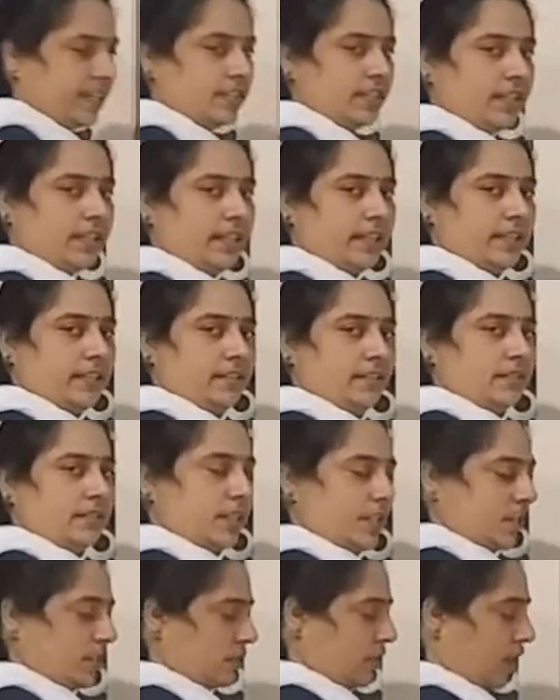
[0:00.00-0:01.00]
children,
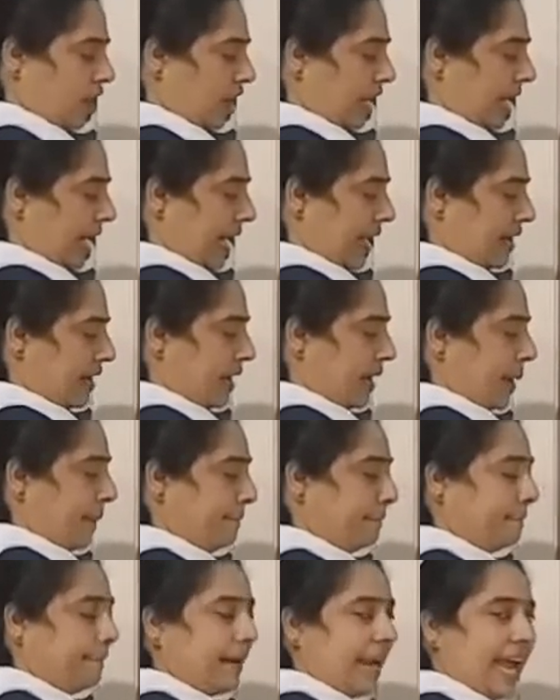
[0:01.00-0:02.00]
these all are
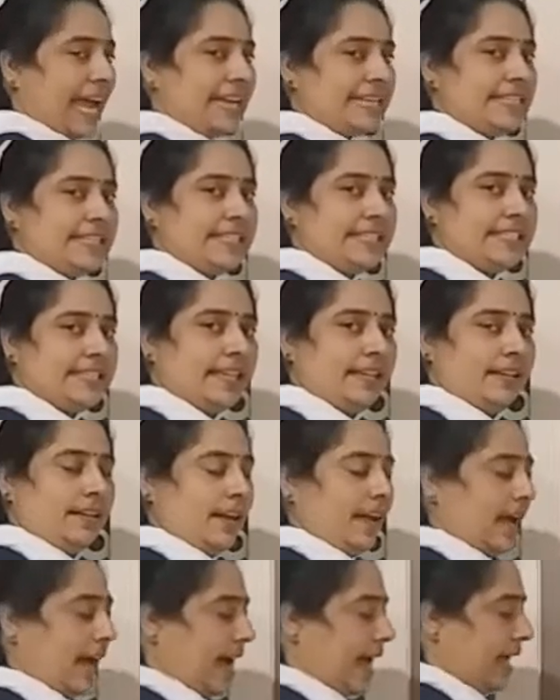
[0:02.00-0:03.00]
plant eating
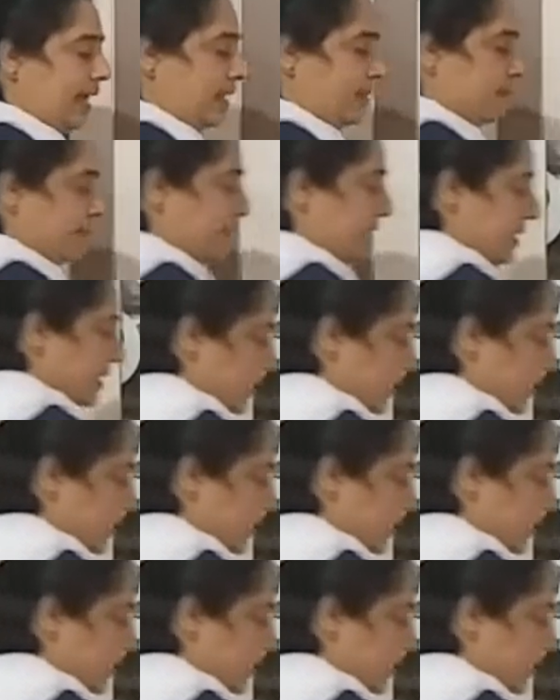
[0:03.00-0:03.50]
animals.